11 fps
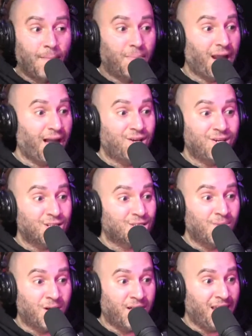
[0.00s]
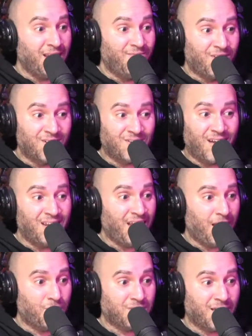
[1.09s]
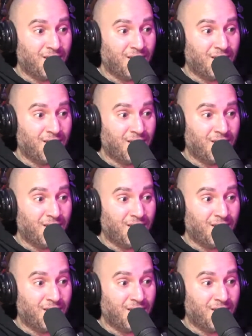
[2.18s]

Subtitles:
But I couldn't smell any vinegar, any apple cider.